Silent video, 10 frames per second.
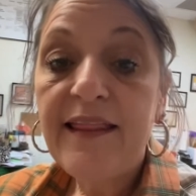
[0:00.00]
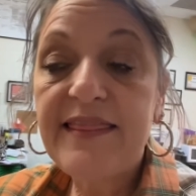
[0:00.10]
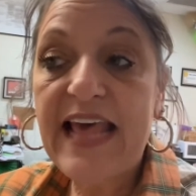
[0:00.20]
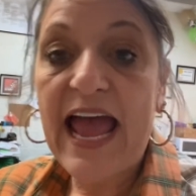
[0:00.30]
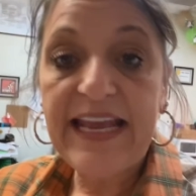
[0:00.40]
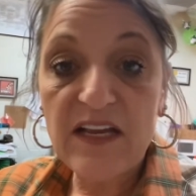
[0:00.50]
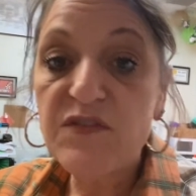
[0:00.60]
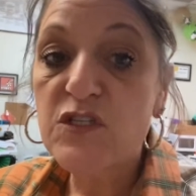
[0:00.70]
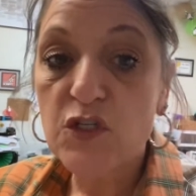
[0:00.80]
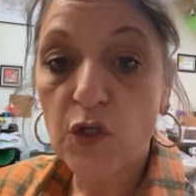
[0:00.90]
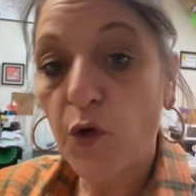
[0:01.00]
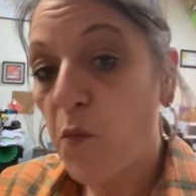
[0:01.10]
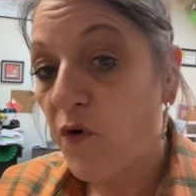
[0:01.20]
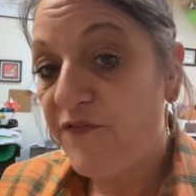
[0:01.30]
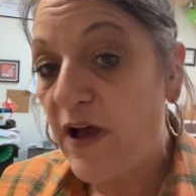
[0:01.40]
That gives us a little
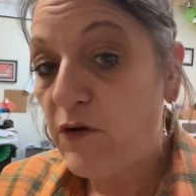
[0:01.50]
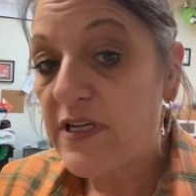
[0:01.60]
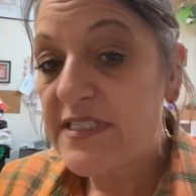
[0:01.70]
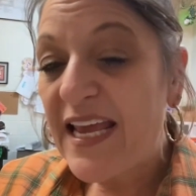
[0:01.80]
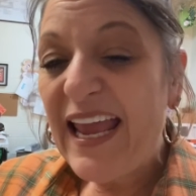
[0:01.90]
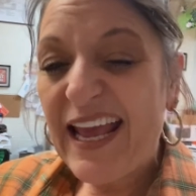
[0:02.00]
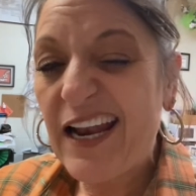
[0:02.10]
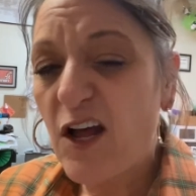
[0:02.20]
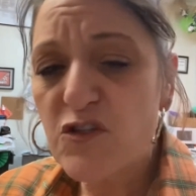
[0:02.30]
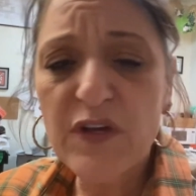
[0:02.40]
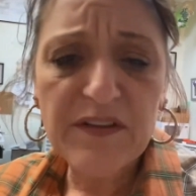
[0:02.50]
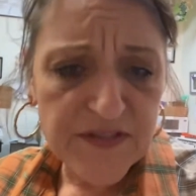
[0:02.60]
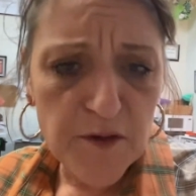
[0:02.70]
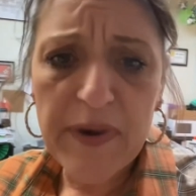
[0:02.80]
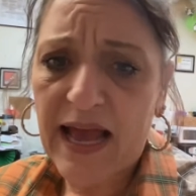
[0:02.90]
more focus and it also gives
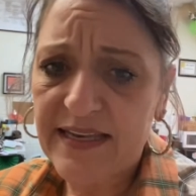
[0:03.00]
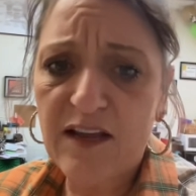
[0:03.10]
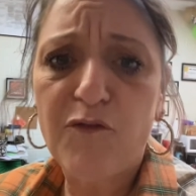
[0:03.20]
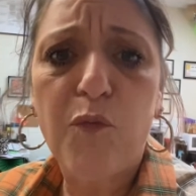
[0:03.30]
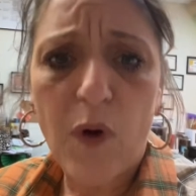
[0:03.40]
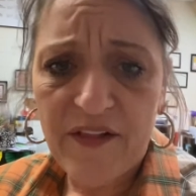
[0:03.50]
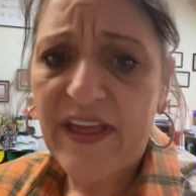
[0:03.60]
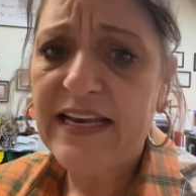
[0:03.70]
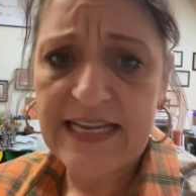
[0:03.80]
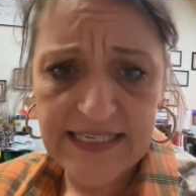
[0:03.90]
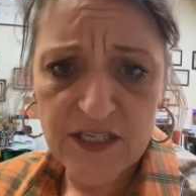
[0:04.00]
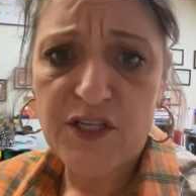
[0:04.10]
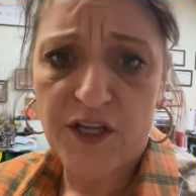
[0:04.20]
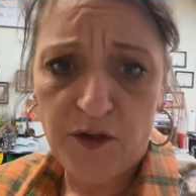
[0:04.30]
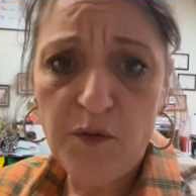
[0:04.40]
them an idea of what they need to
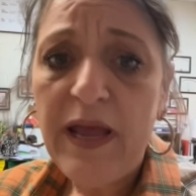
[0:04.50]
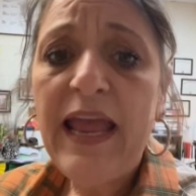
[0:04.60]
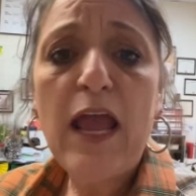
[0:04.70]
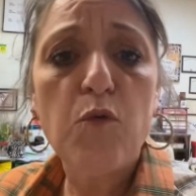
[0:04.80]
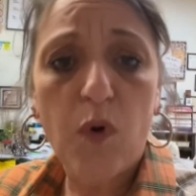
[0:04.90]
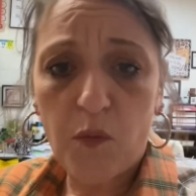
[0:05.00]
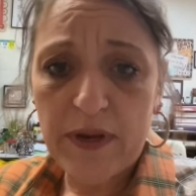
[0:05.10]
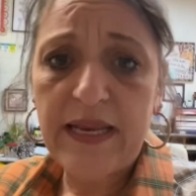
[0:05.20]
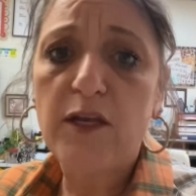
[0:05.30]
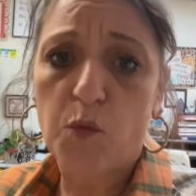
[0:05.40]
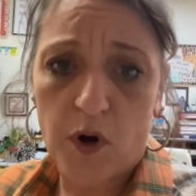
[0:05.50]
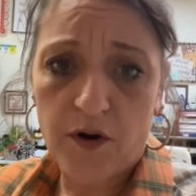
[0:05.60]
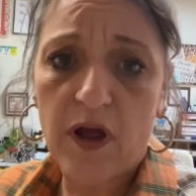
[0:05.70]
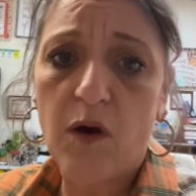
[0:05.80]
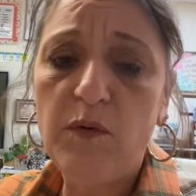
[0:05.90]
do and what we need to
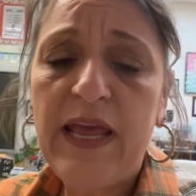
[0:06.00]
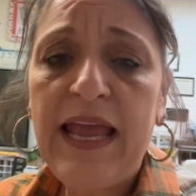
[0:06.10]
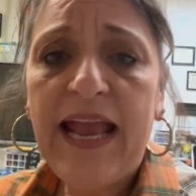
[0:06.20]
work on,